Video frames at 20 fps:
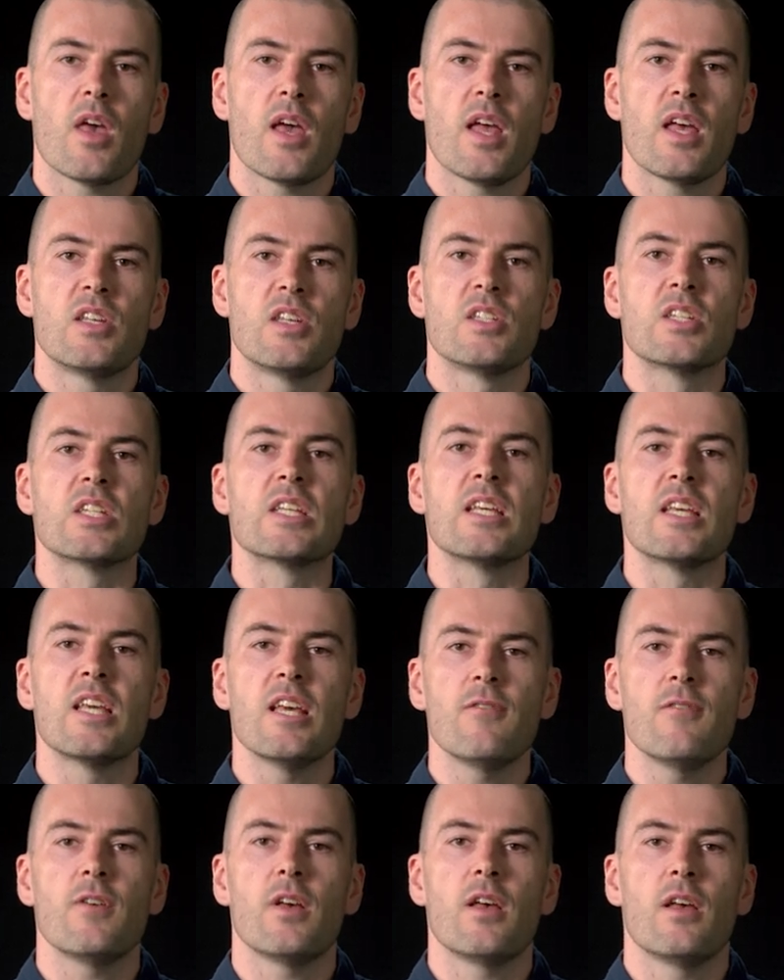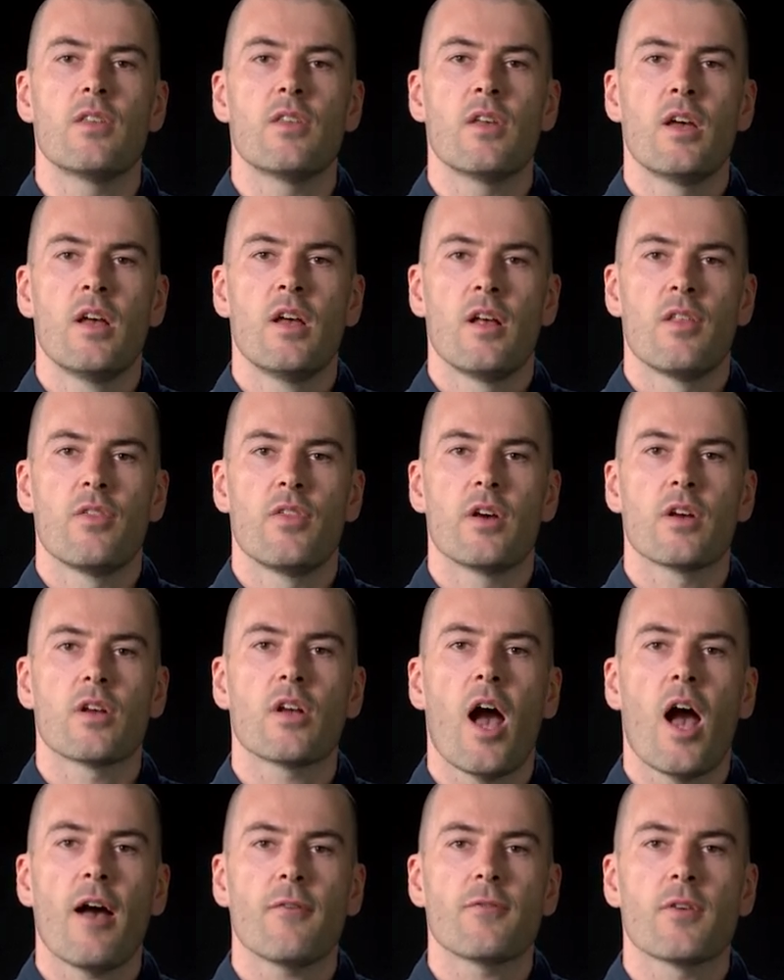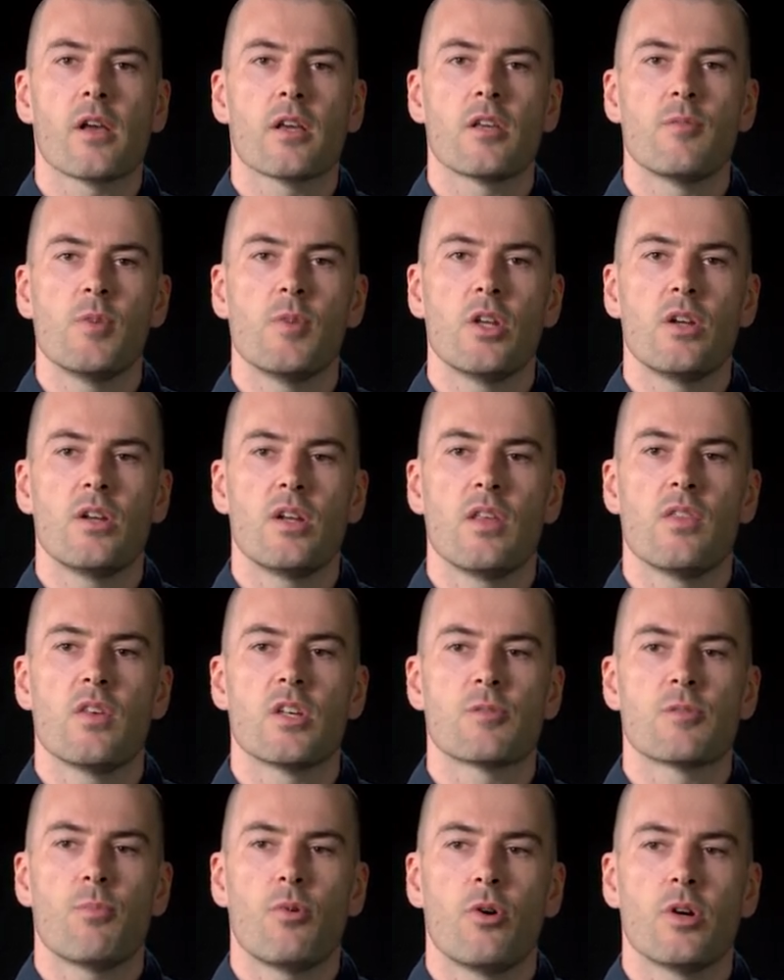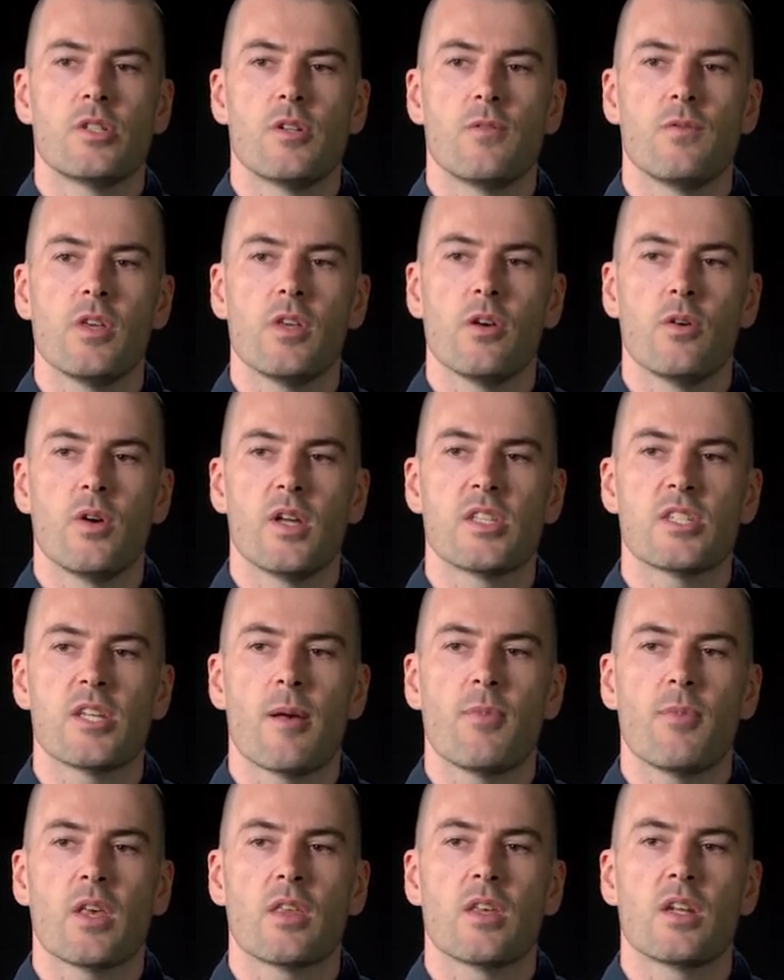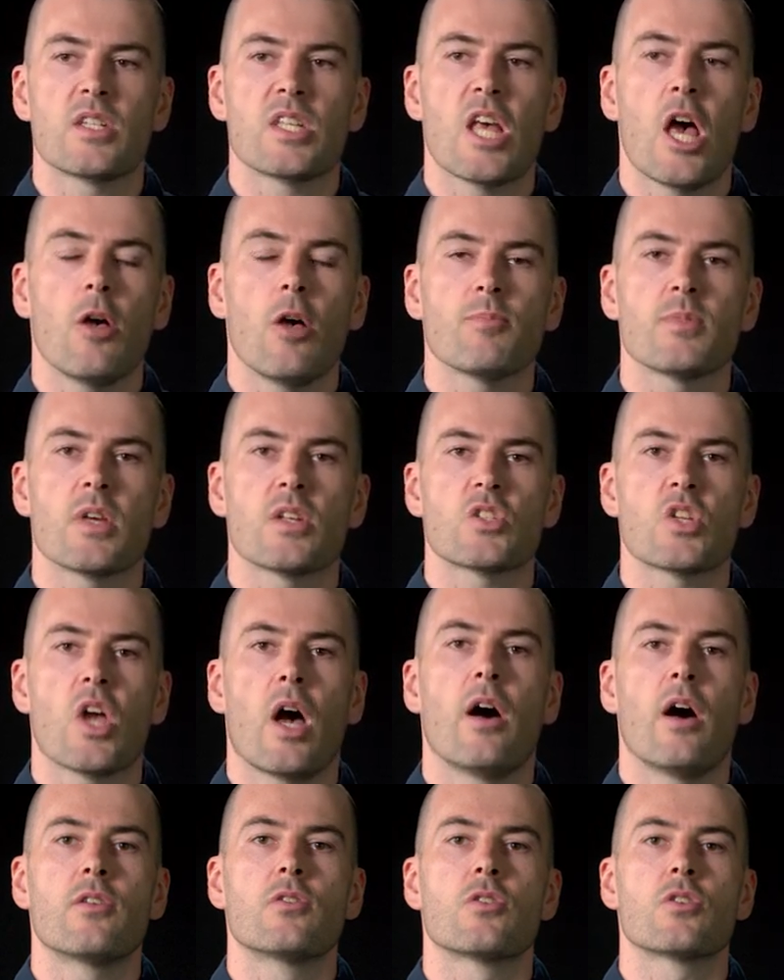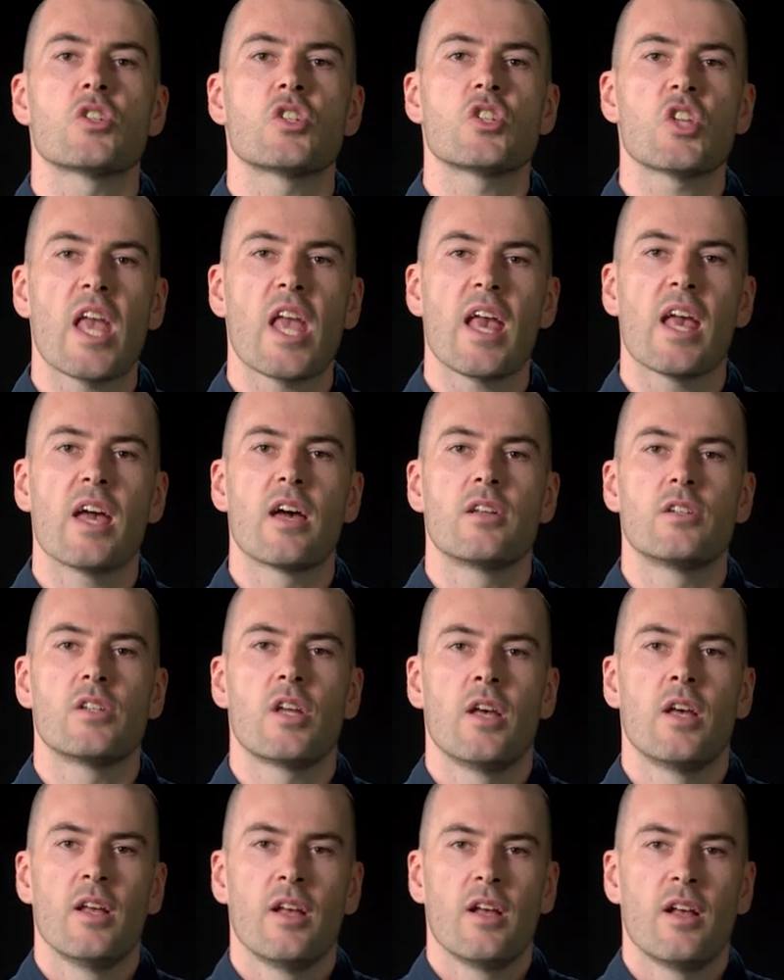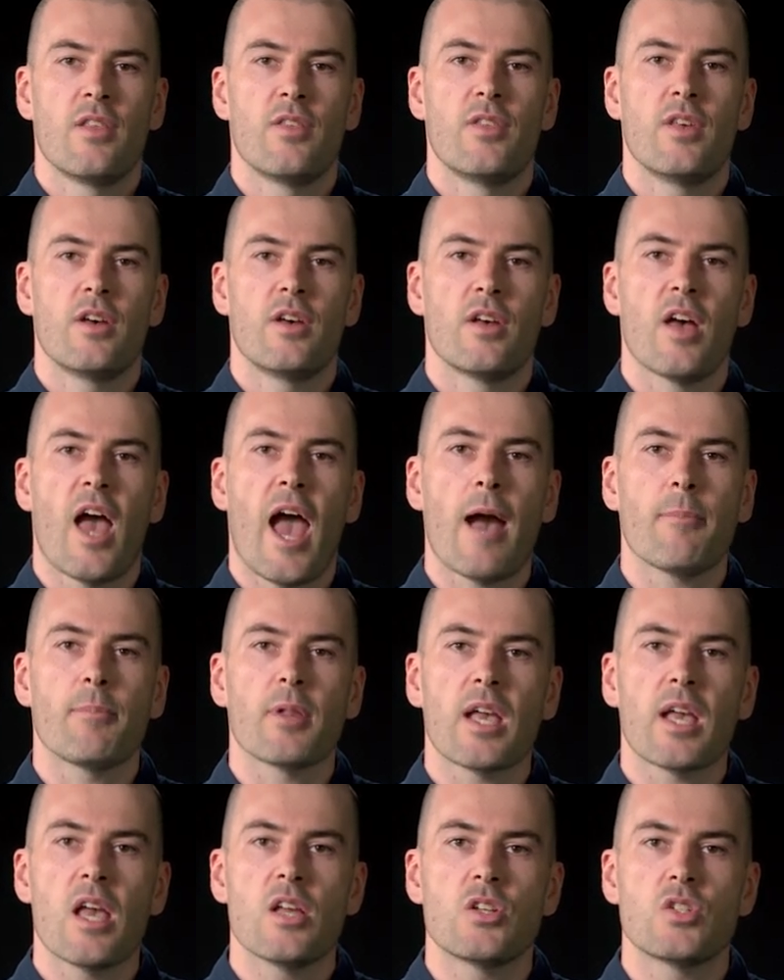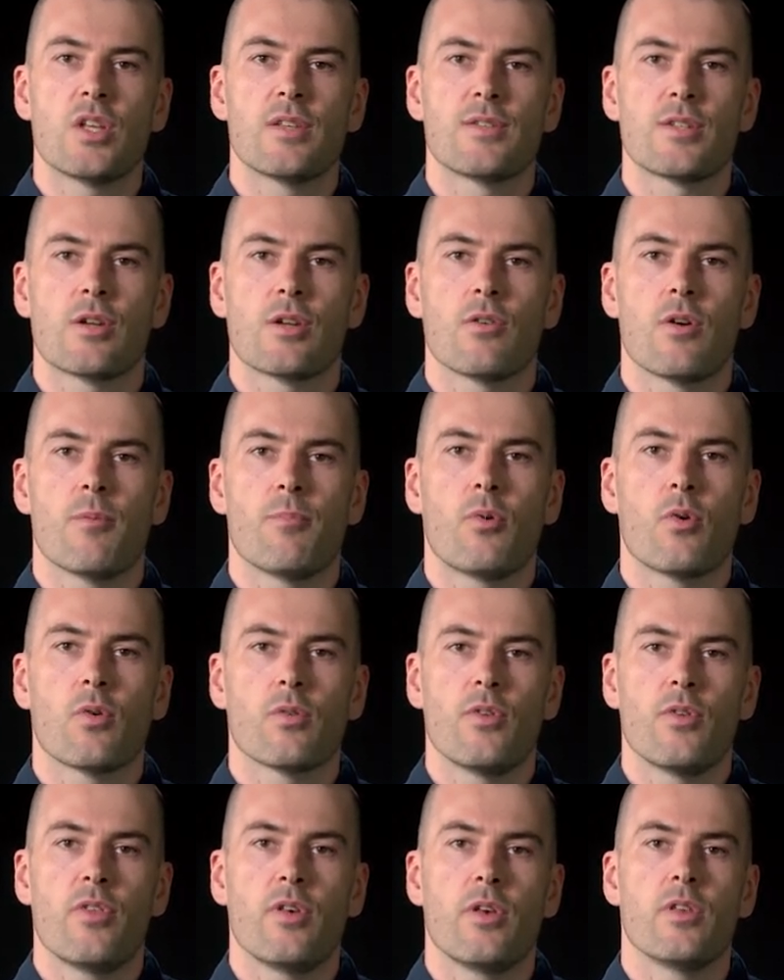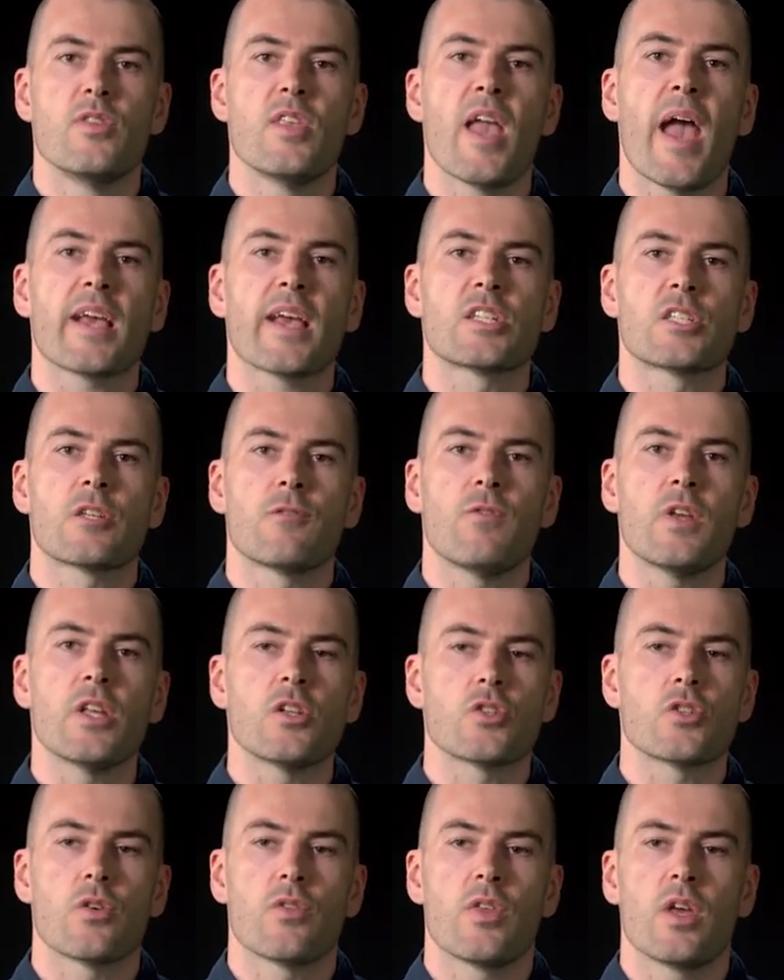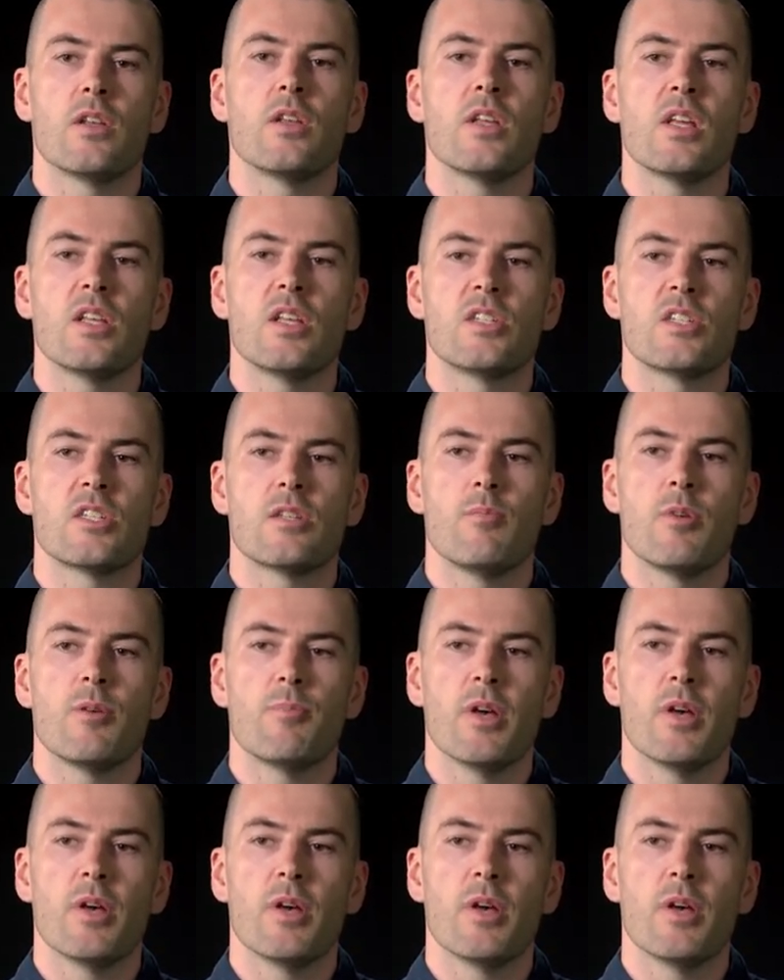that has given the Kafka community this point of view. It's something that has helped us to understand the applications that are important, the next feature that needs to be